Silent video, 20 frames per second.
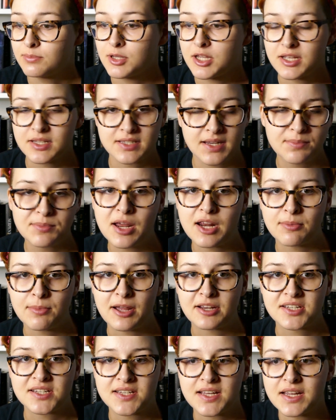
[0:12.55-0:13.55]
because I'm not
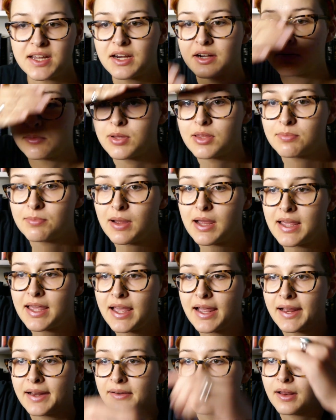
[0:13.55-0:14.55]
about to sit here with my
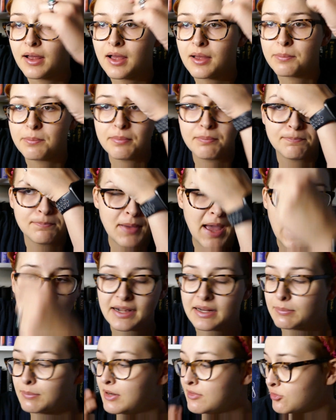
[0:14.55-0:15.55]
hand up
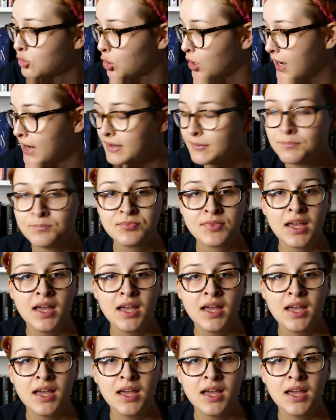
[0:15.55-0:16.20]
patting my forehead.